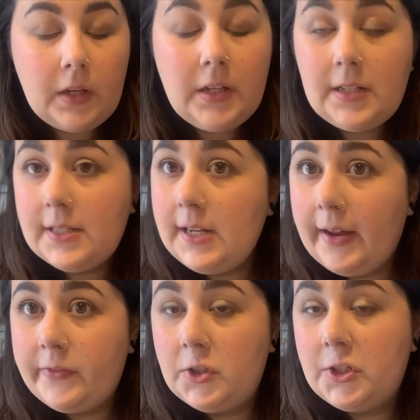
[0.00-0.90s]
It doesn't
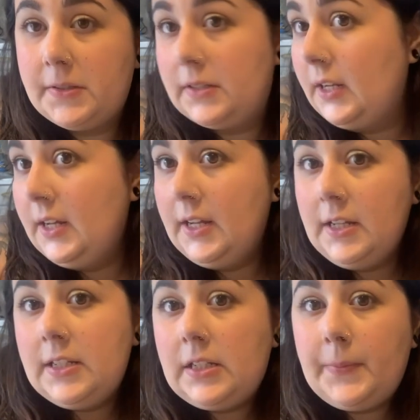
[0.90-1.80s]
have to just
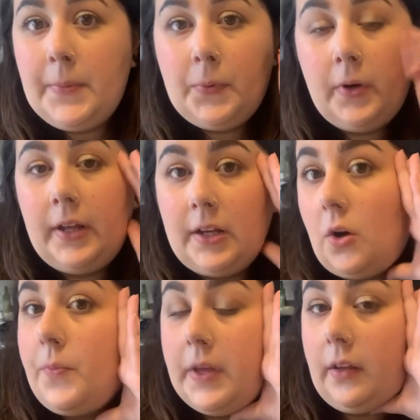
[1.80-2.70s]
still be pudding and
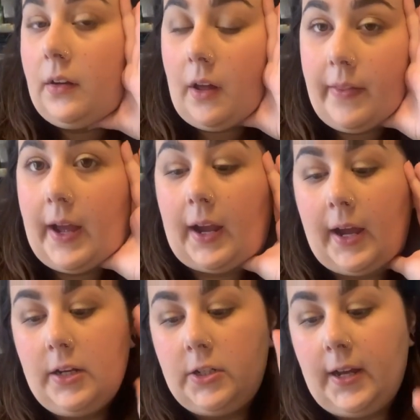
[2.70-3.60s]
oatmeal and all that
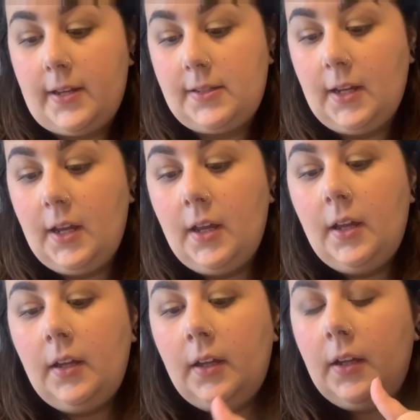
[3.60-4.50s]
kind of jazz.
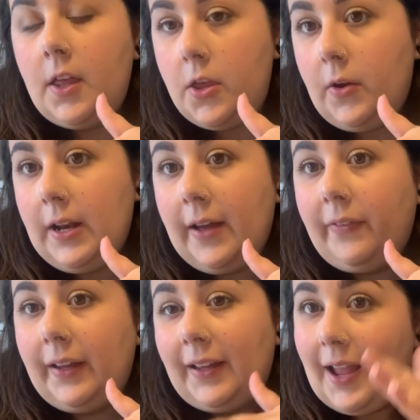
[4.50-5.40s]
You can have
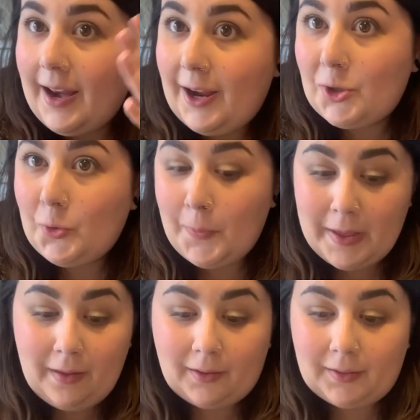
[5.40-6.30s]
like an actual
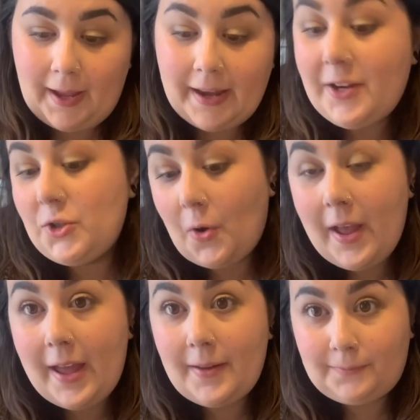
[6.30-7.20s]
meal and enjoy
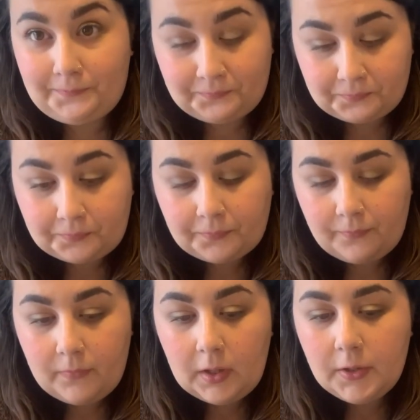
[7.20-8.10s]
it.
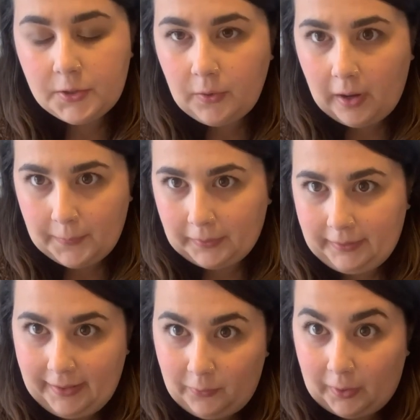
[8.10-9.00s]
So I'll
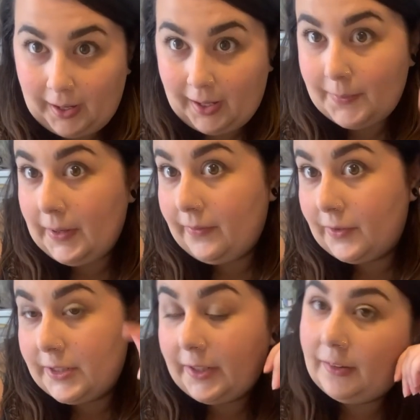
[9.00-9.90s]
probably have a ricotta bake
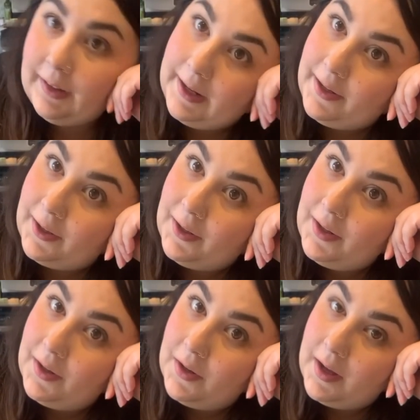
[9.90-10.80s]
for dinner later.
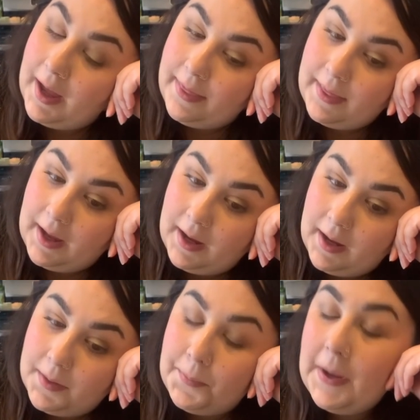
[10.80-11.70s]
And
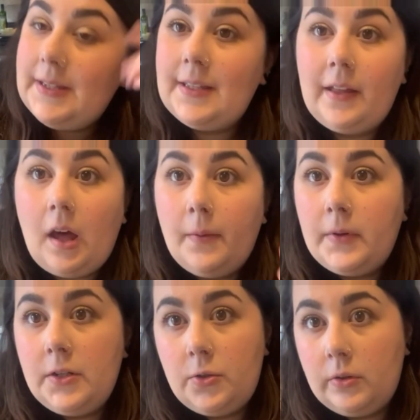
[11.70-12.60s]
then basically all I'm
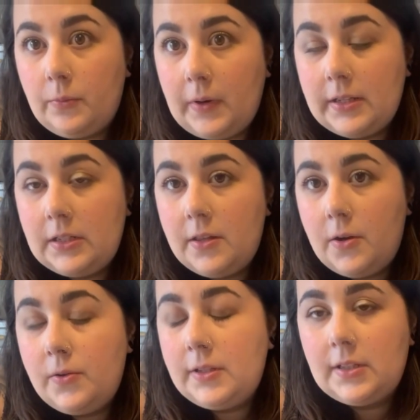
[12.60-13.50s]
gonna do with the rest of
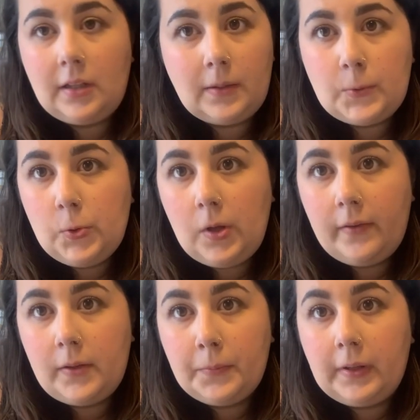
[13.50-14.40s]
those is let them cool
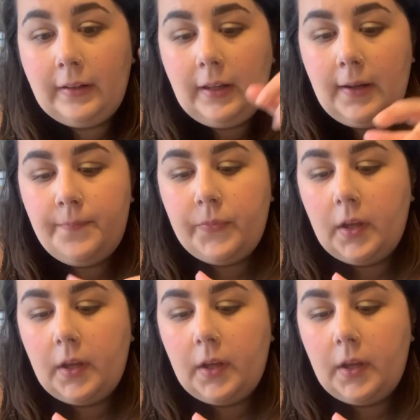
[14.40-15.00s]
off completely